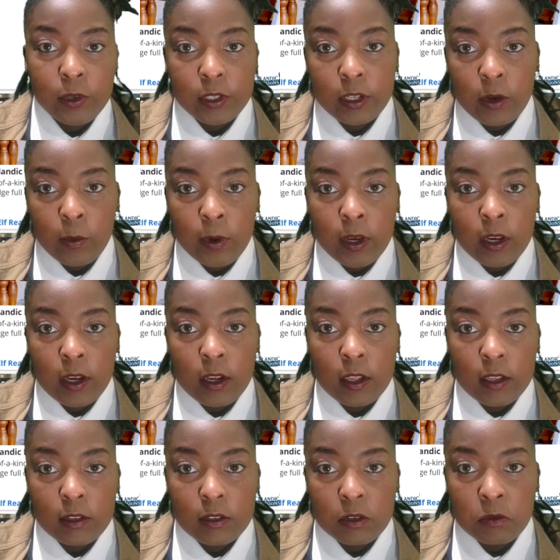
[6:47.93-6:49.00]
that way.
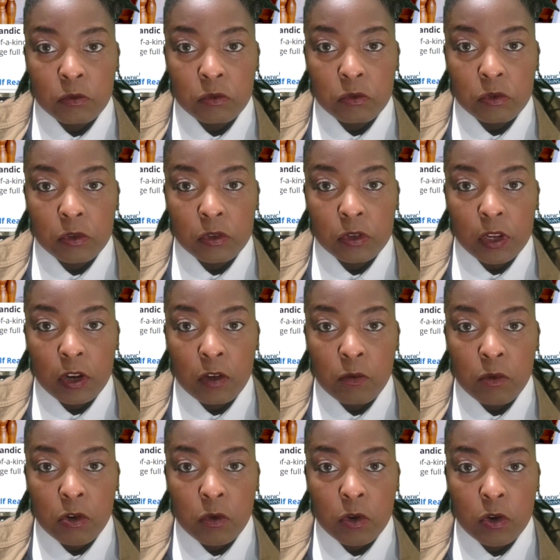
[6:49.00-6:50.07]
So
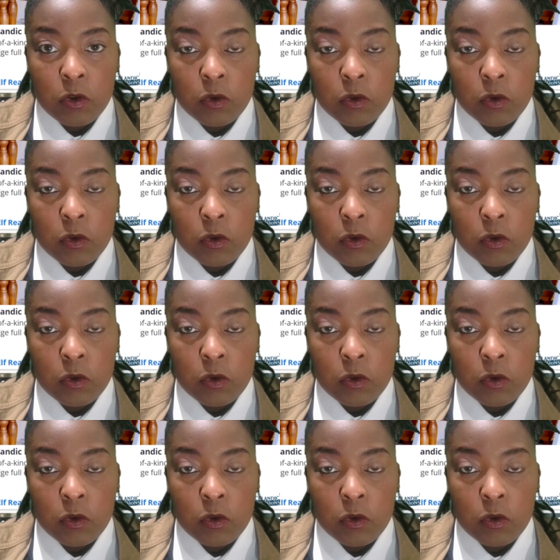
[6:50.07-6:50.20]
Centerboro,